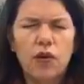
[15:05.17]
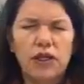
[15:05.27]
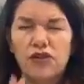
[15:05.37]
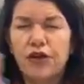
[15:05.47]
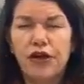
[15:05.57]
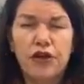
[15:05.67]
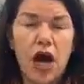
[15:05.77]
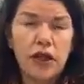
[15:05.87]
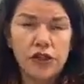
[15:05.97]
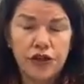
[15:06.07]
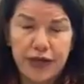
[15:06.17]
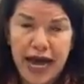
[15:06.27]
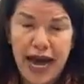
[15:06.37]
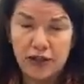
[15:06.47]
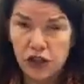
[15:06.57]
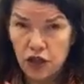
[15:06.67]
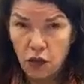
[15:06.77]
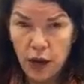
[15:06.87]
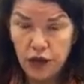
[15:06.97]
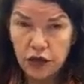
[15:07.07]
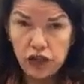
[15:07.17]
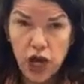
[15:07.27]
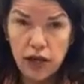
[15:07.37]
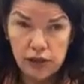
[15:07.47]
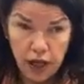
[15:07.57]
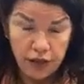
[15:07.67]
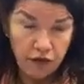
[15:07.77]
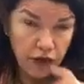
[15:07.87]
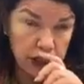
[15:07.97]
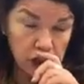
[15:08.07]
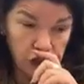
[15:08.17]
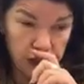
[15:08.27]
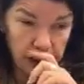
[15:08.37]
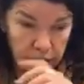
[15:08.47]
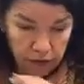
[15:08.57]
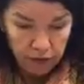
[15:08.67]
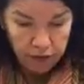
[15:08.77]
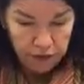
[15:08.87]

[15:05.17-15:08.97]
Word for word: It works for your dogs or your cats. You don't want your dogs on the furniture